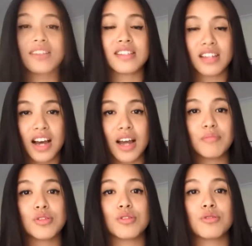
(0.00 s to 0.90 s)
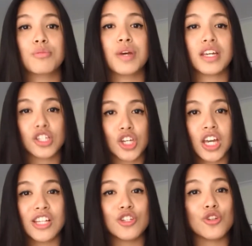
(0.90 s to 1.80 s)
It's time to make a
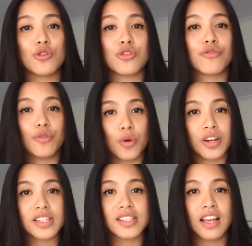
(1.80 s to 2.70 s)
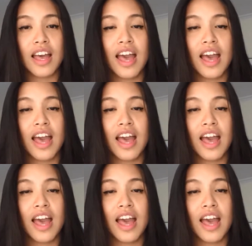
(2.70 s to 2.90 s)
change, use a voice,